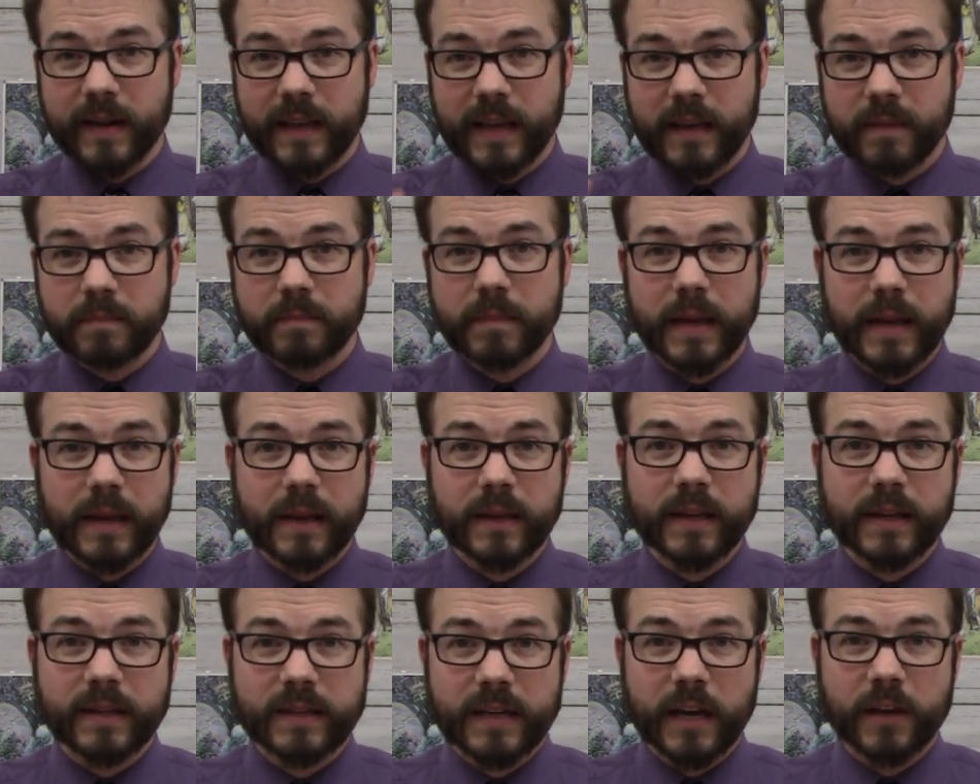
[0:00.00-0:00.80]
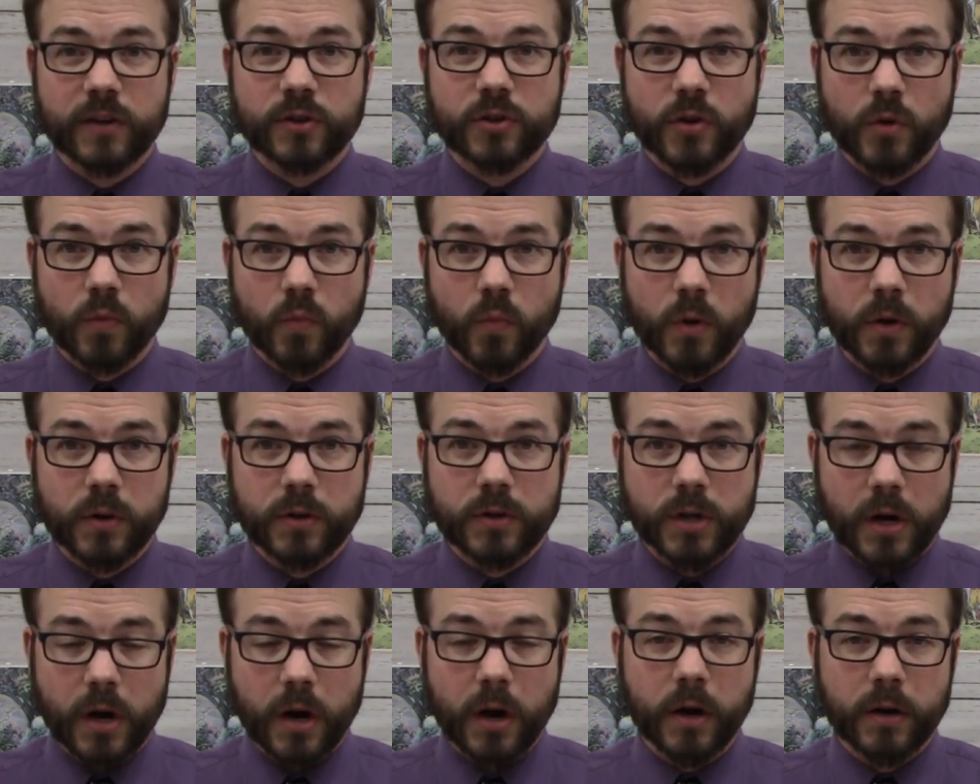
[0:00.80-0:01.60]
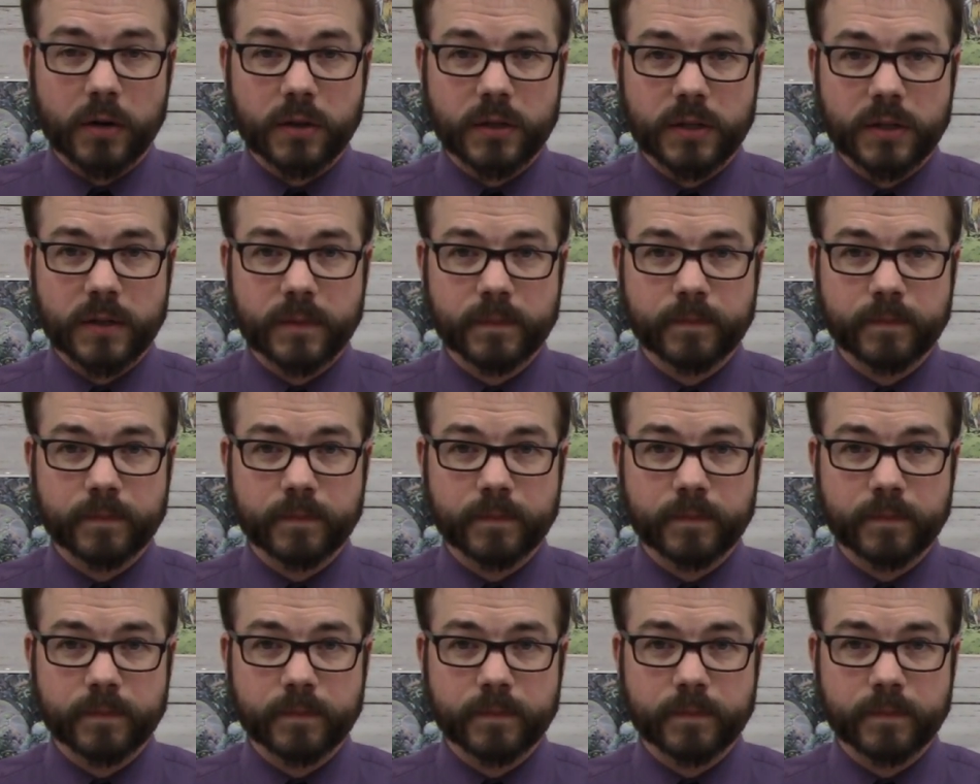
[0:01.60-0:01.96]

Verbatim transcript: he immediately takes her word to heart.